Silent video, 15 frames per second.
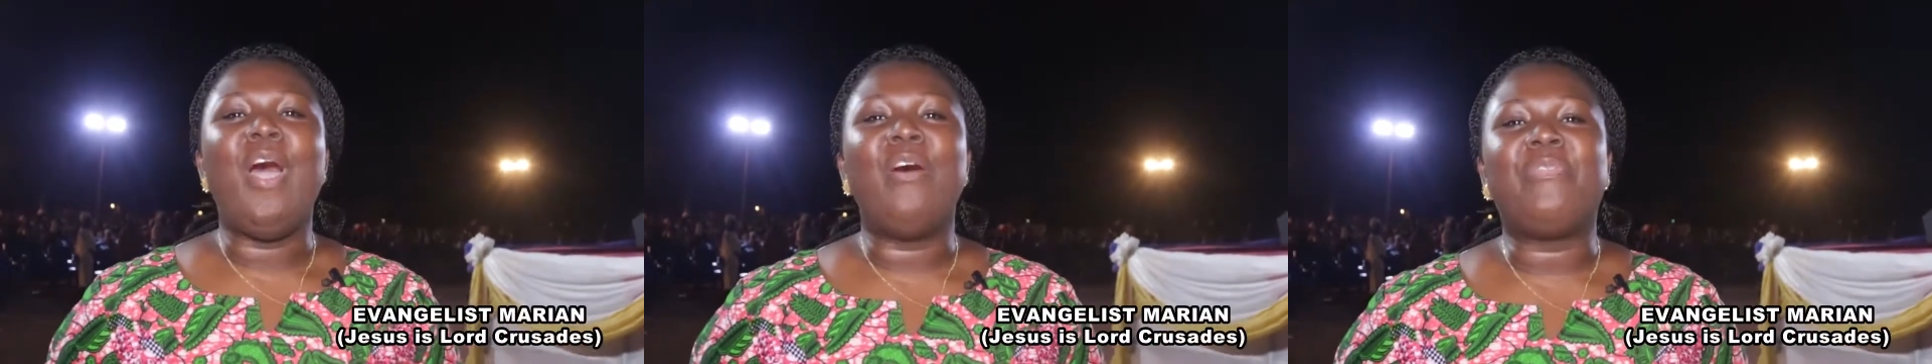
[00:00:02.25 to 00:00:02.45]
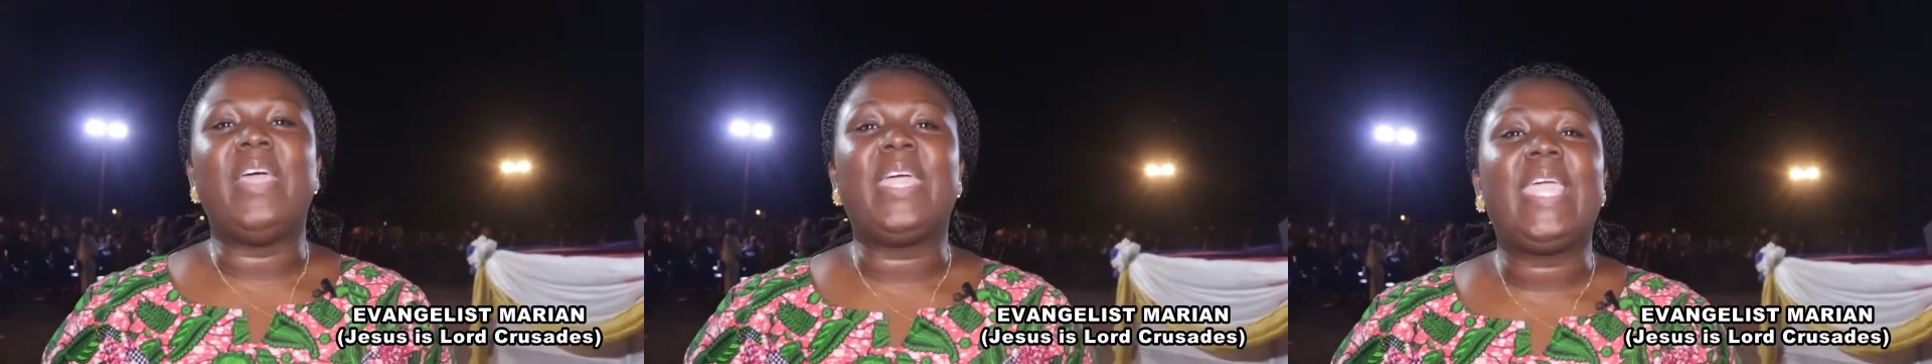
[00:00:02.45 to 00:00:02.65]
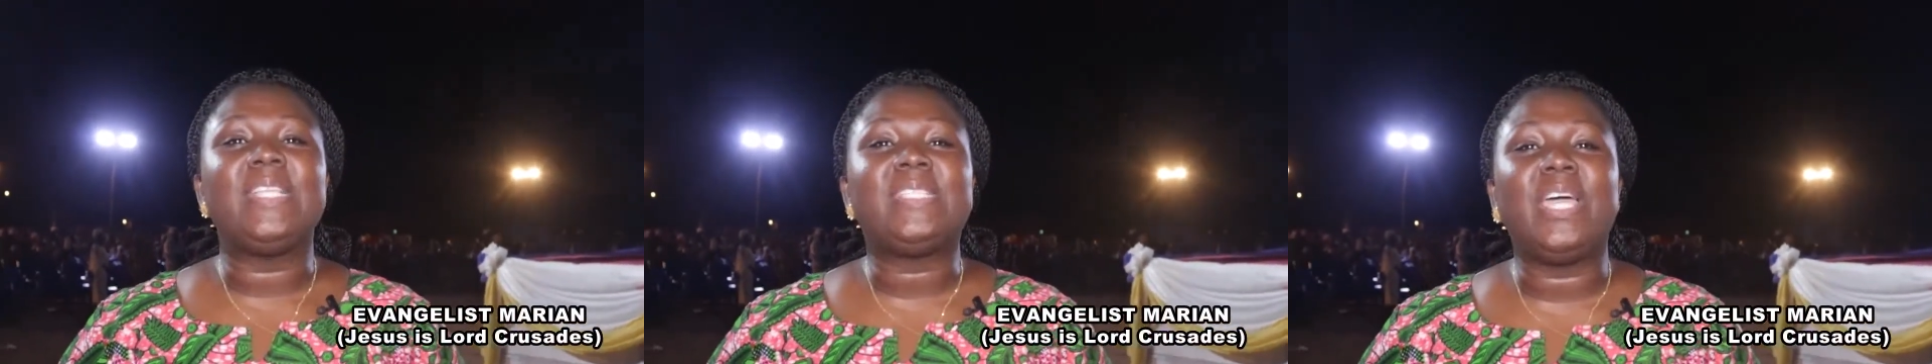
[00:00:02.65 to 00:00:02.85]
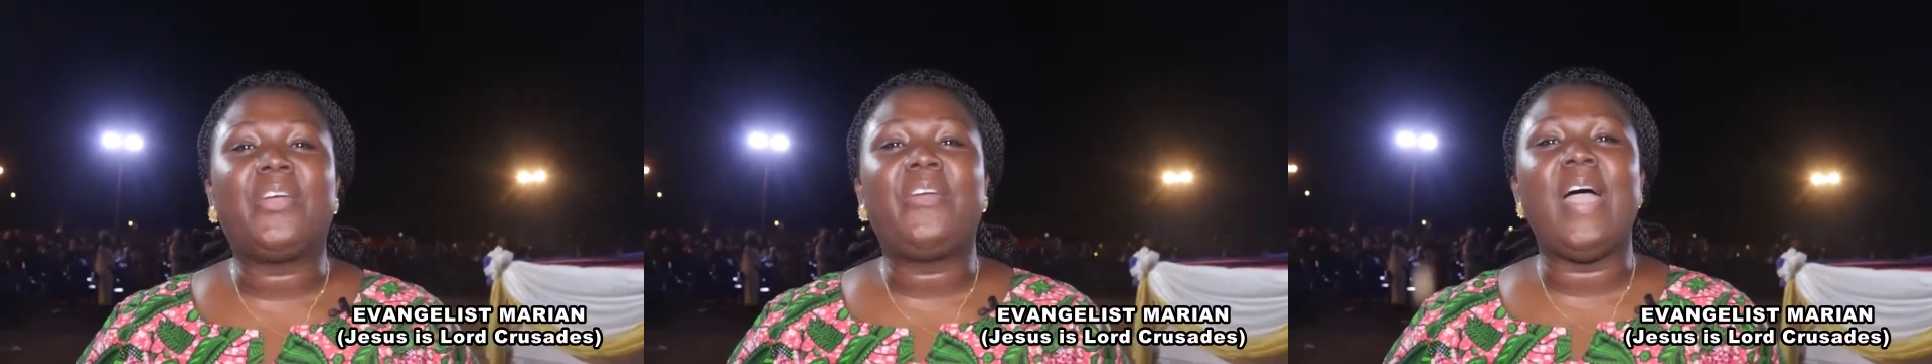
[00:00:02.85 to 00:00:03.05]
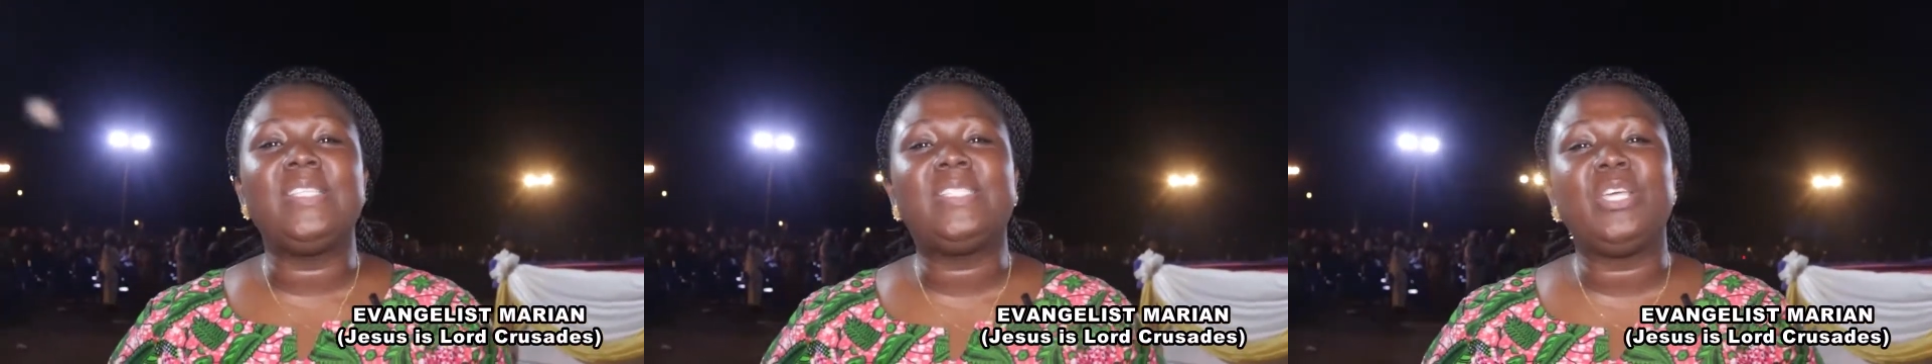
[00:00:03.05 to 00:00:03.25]
of the
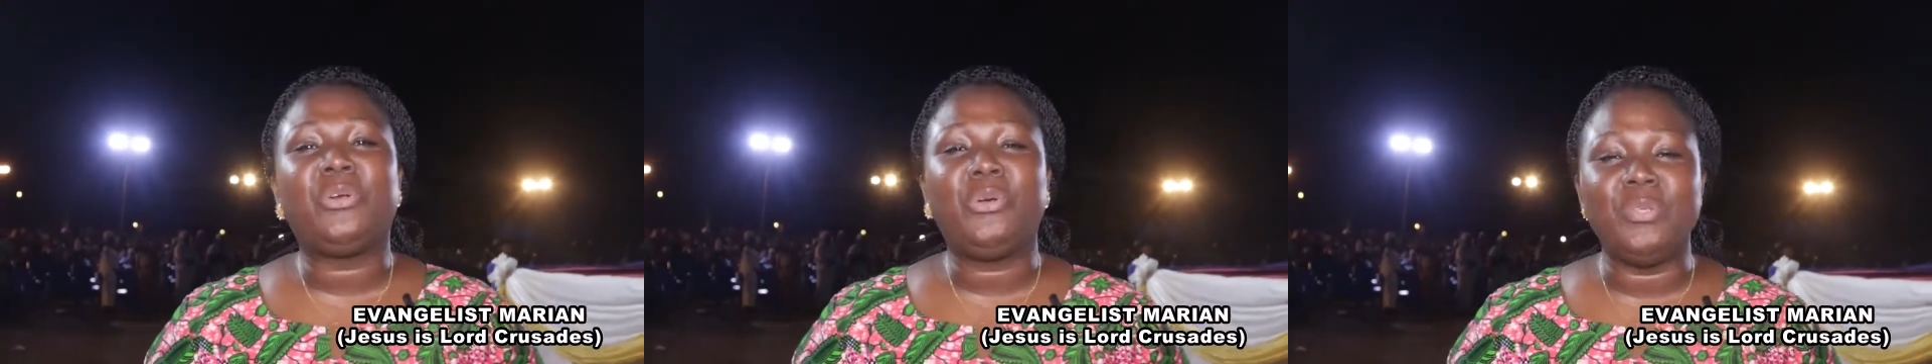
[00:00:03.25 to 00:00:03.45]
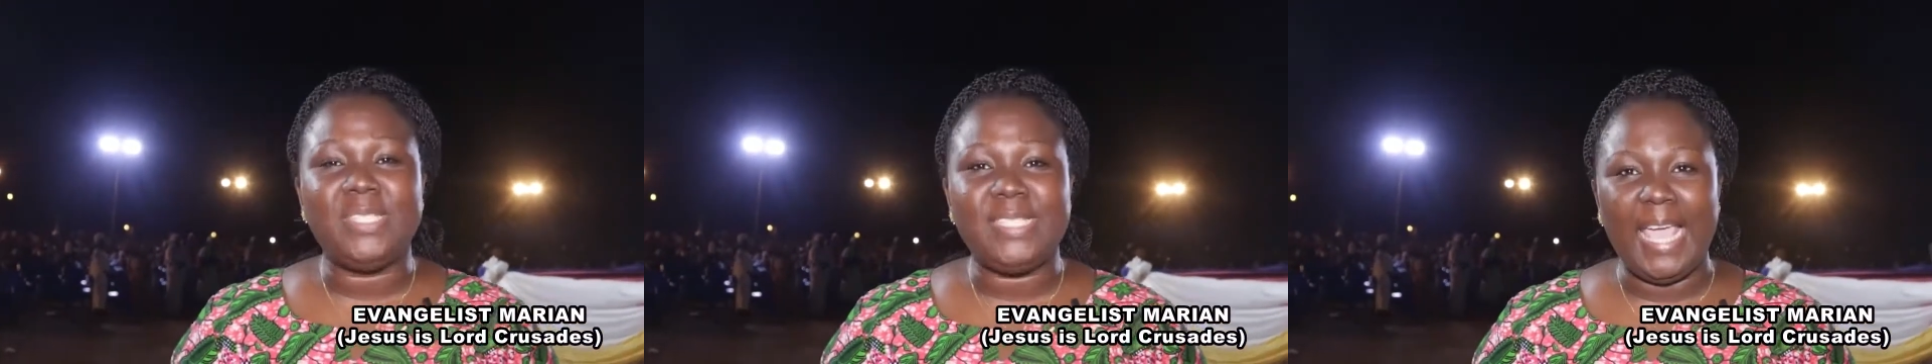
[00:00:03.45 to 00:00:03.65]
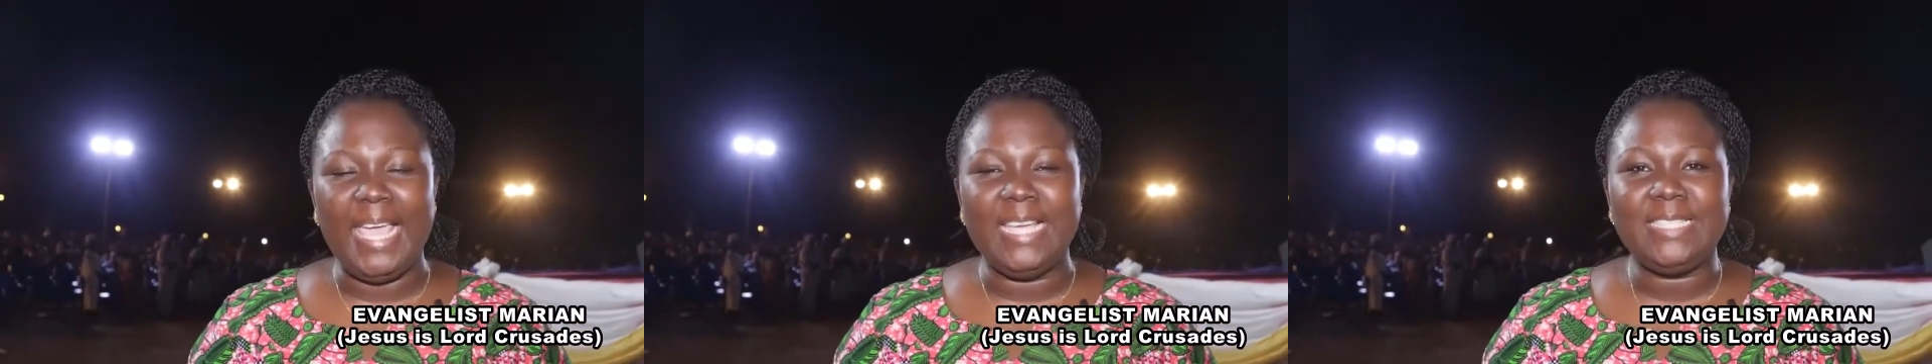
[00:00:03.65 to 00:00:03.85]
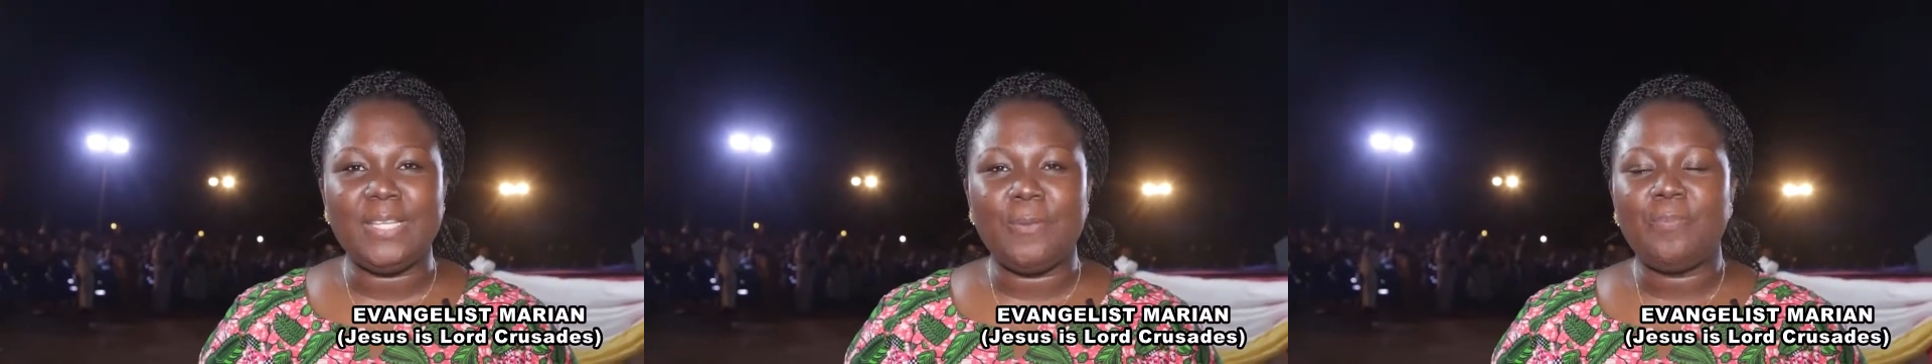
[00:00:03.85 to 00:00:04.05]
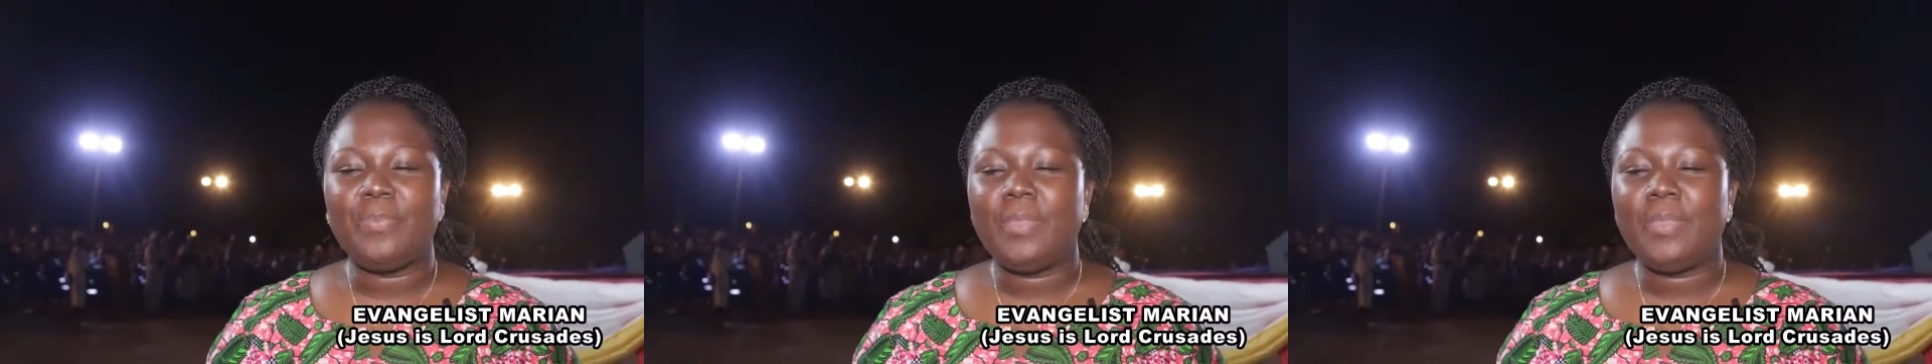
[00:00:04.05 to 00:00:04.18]
Kete Krachi Crusade.